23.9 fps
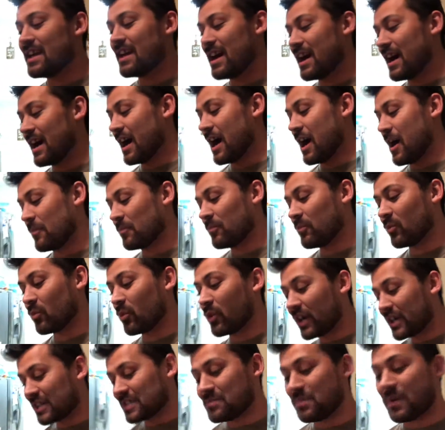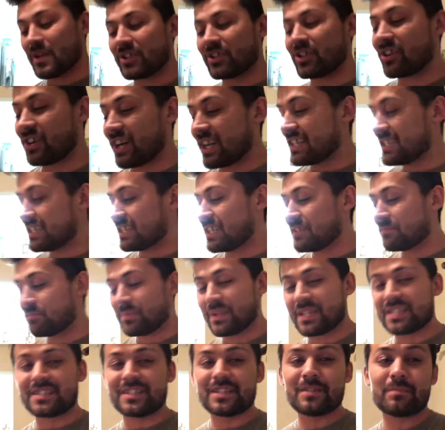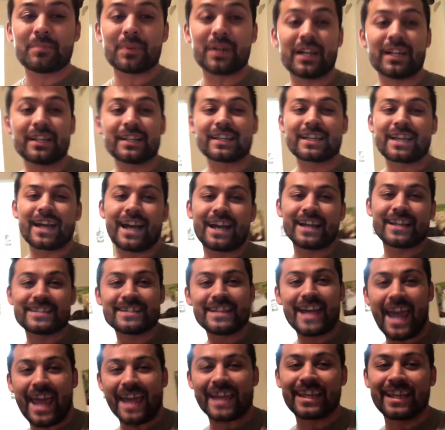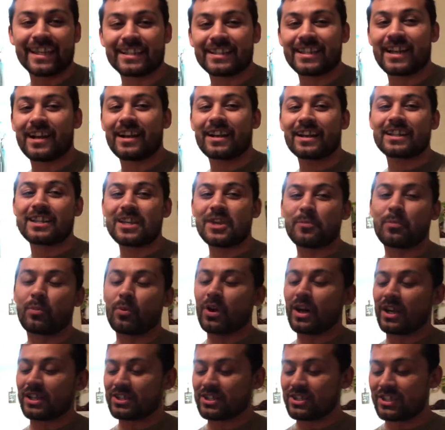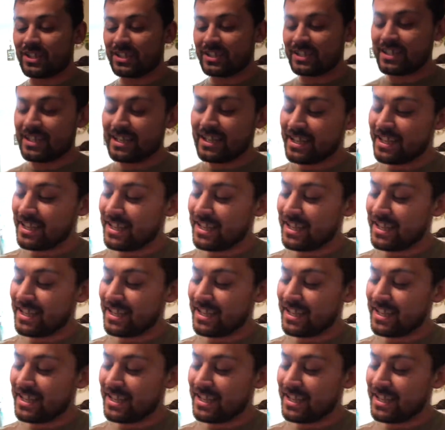Work's been crazy and busy. But, guys, hang in there. Keep watching.